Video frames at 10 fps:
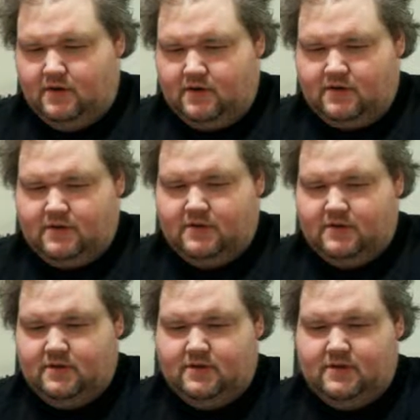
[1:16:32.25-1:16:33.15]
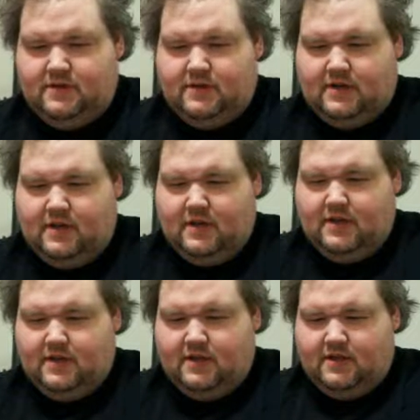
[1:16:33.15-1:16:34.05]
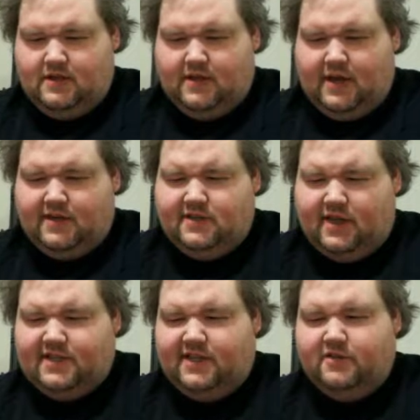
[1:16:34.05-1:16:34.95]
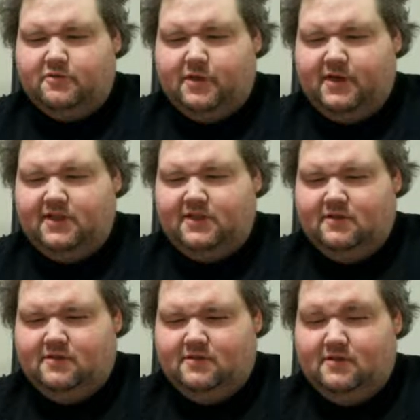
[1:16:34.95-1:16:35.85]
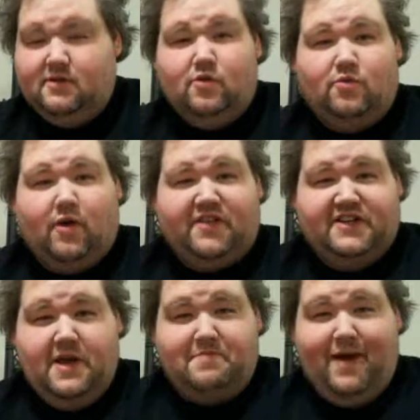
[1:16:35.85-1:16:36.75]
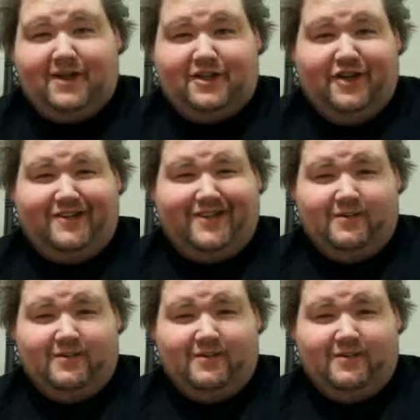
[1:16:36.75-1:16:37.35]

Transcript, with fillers: It's Kirstie Alley. Yes, I said those words. Mm-hmm. Run the tape back, Chuck.